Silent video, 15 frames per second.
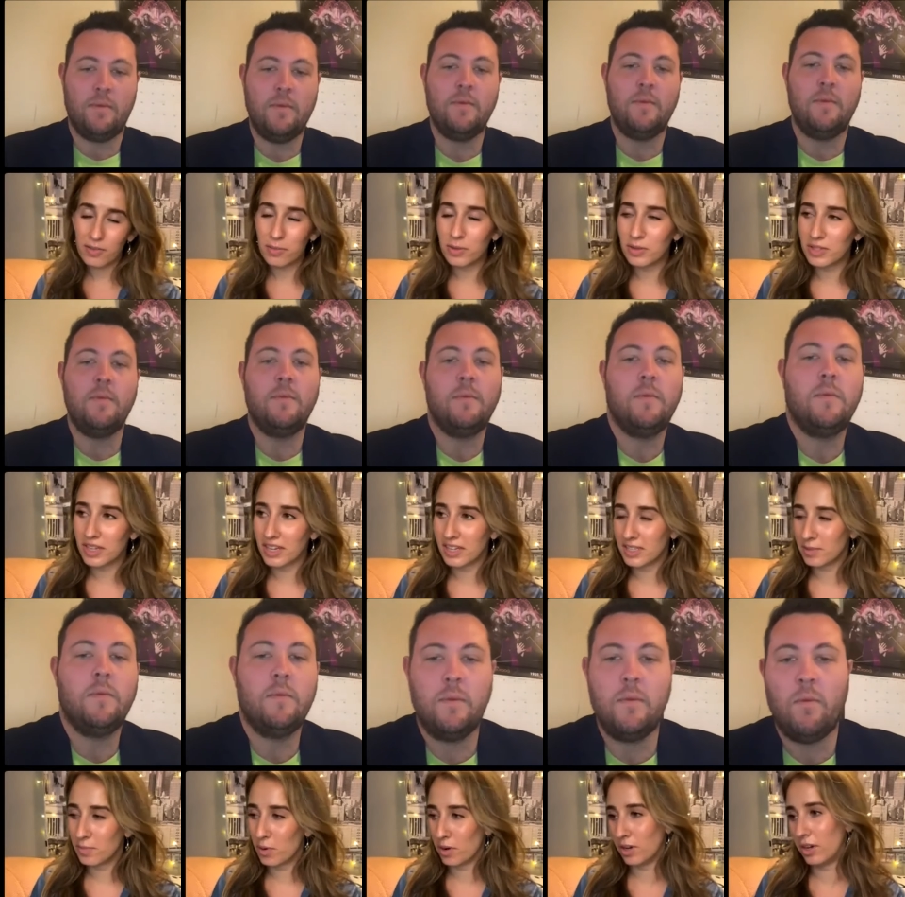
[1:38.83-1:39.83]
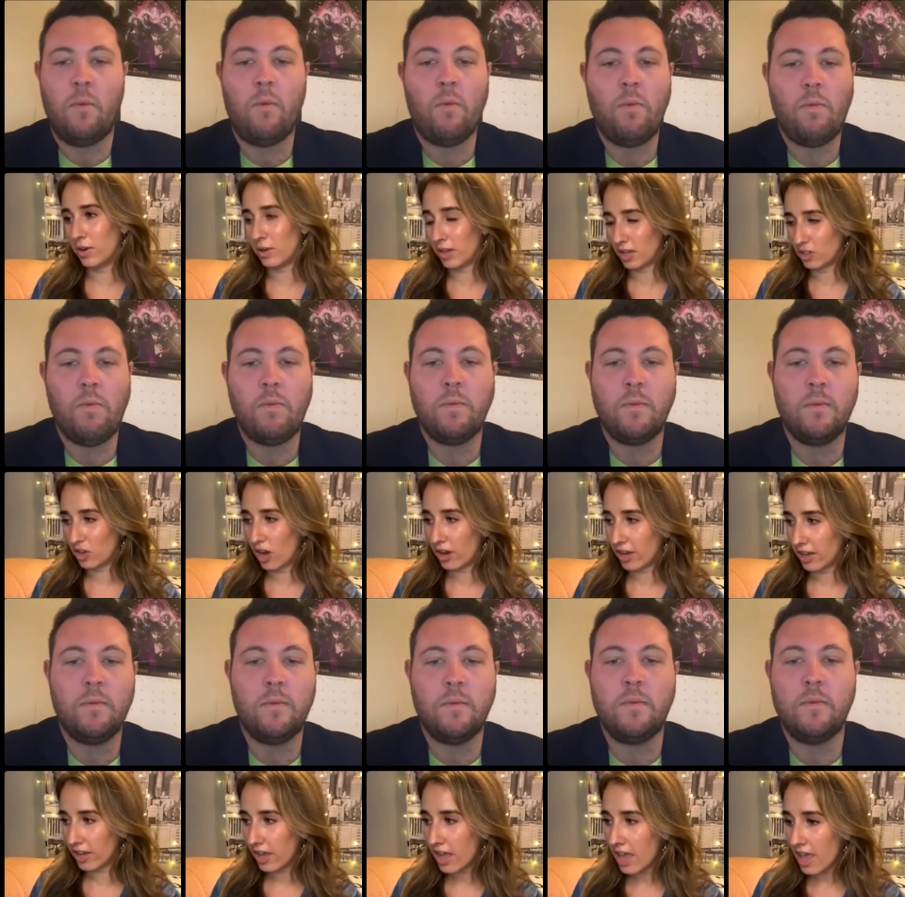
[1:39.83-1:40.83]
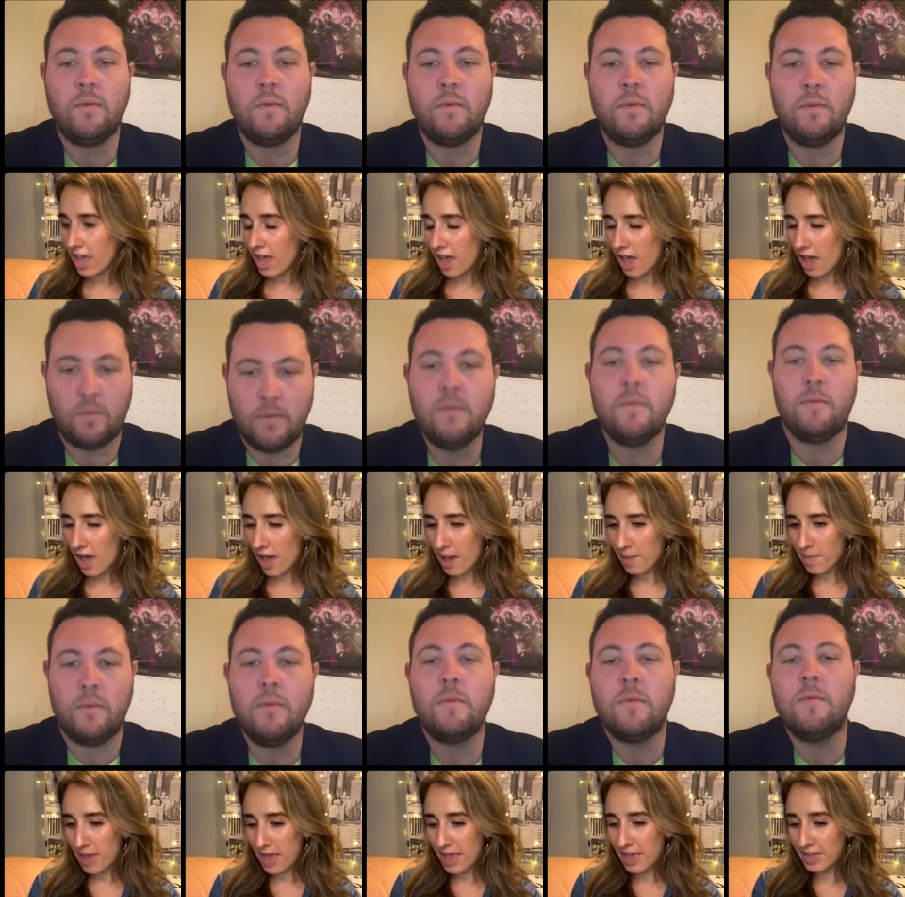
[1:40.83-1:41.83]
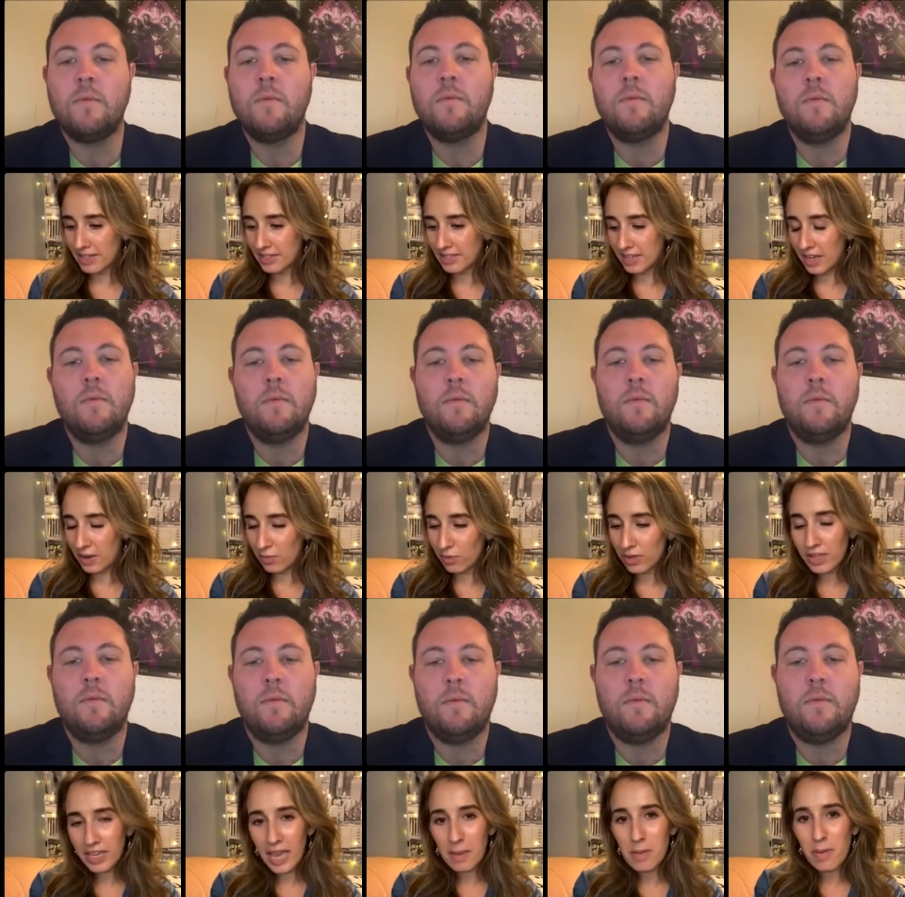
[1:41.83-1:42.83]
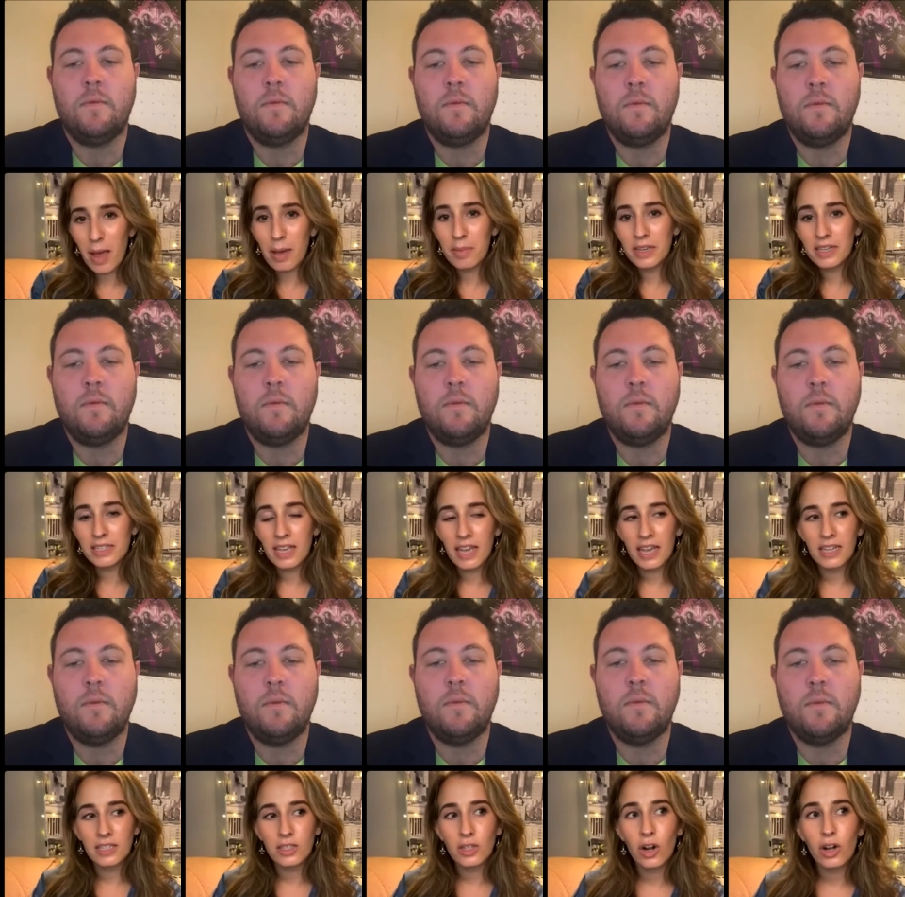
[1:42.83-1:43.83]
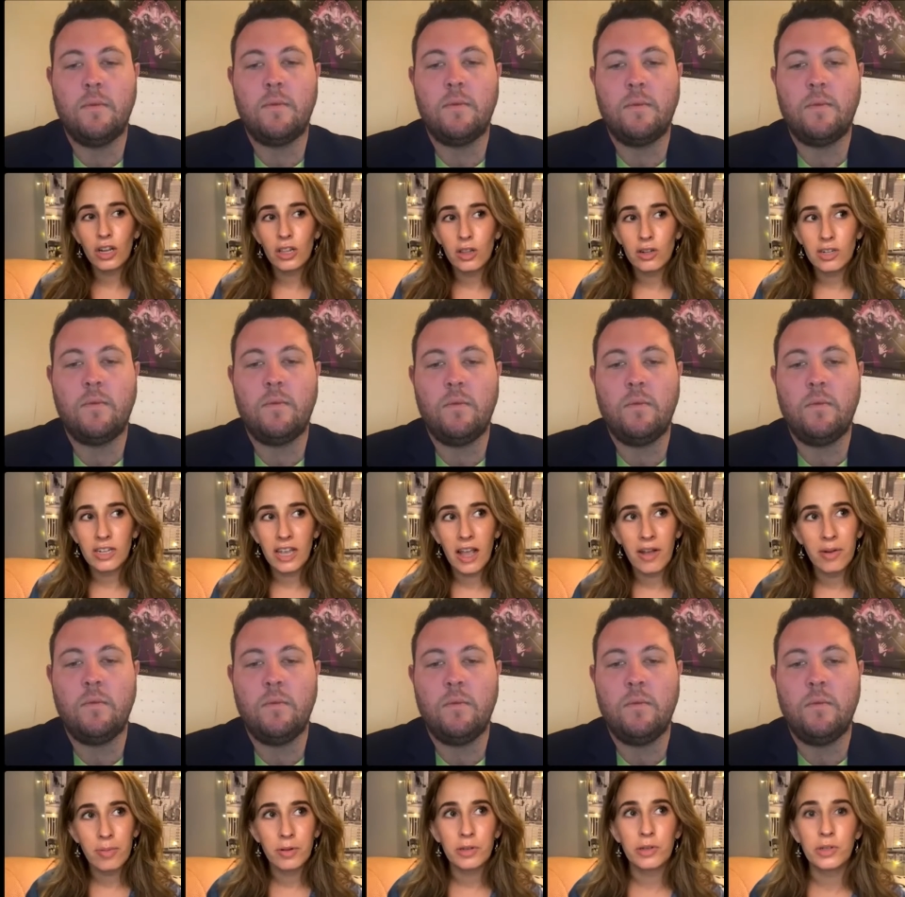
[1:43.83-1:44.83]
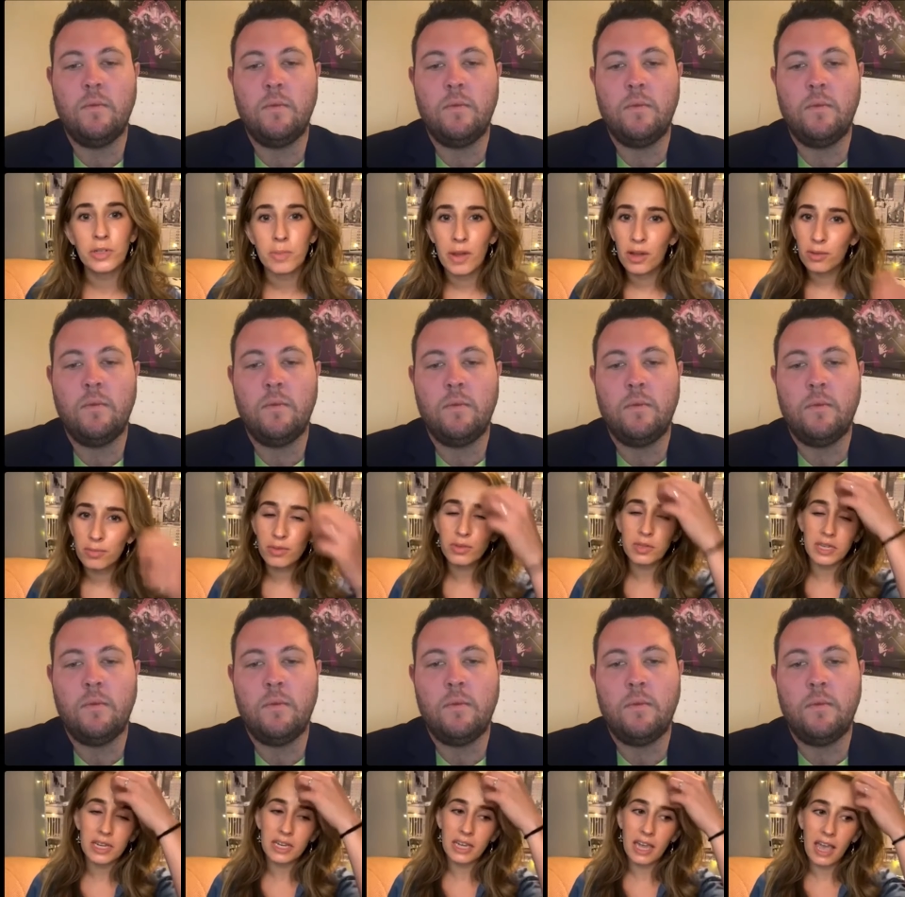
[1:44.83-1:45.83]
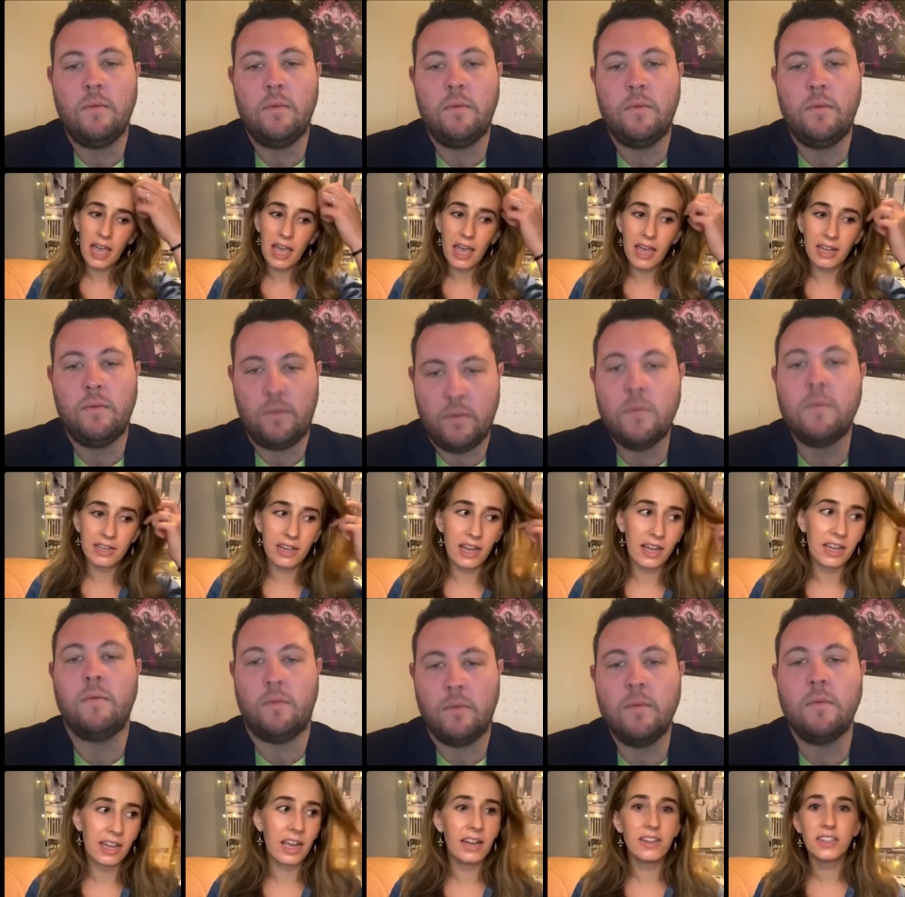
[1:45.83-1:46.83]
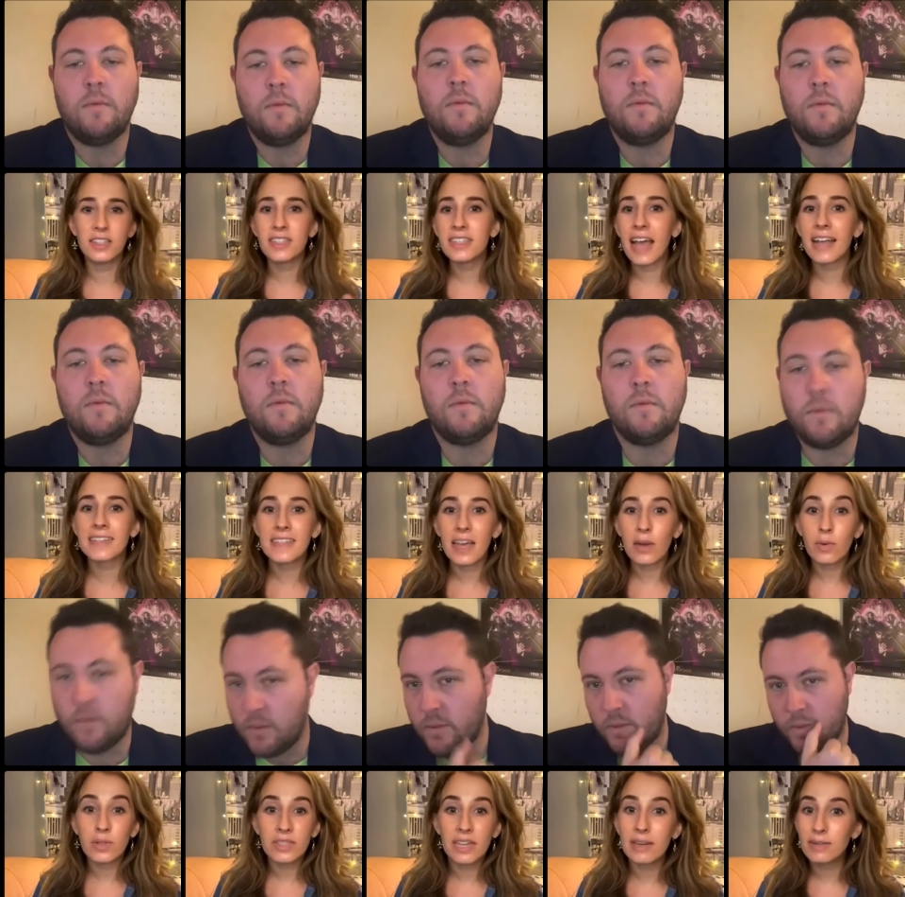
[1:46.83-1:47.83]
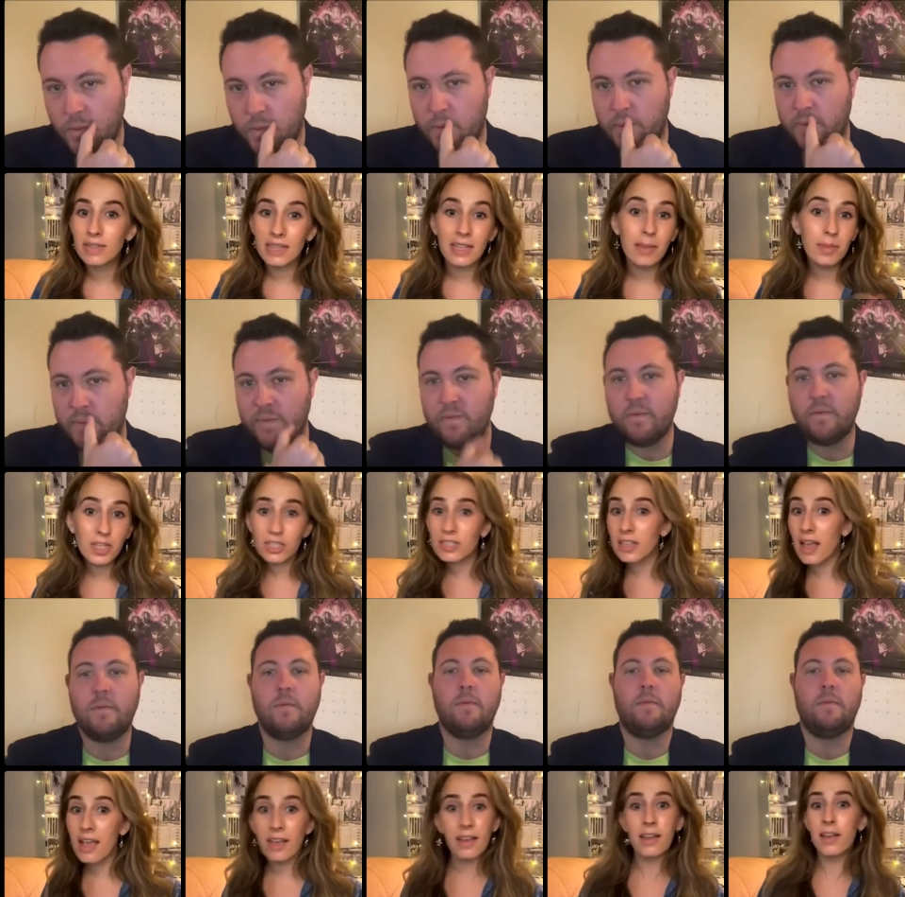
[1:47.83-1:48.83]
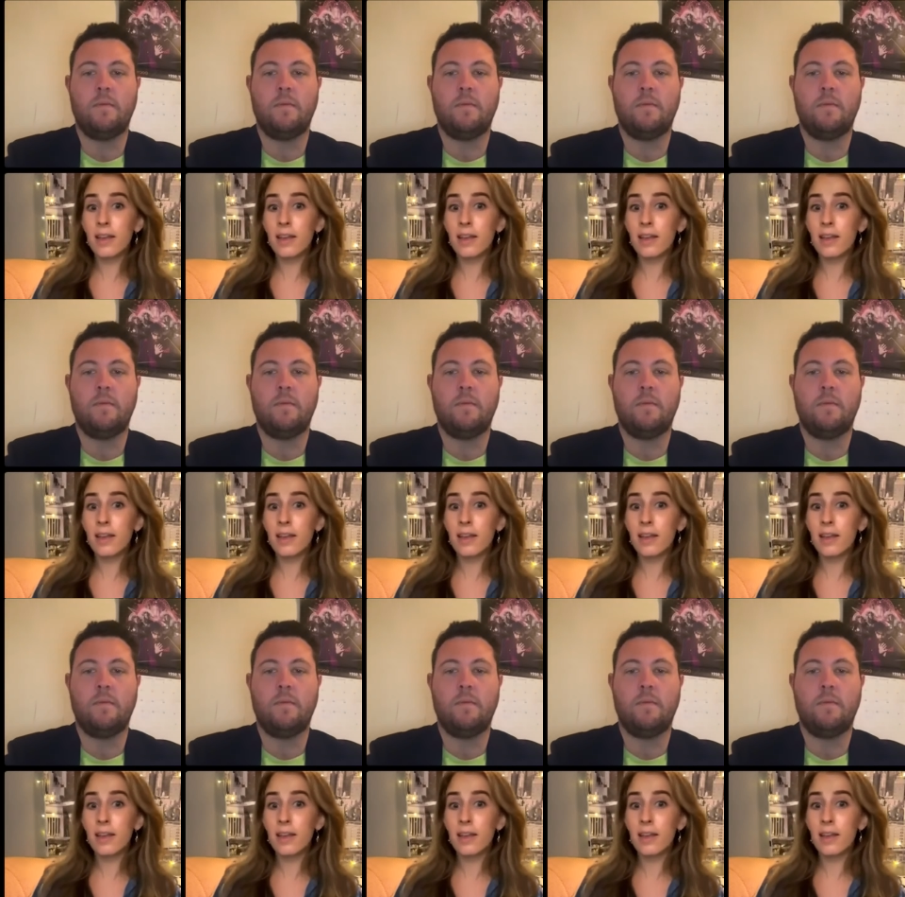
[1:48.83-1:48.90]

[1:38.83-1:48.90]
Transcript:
Speaker 1: the music. It's more, you know, electronic. Um, and it really came about because I had started learning how to produce my own music. And I kind of just sat down one day and was like, let me just like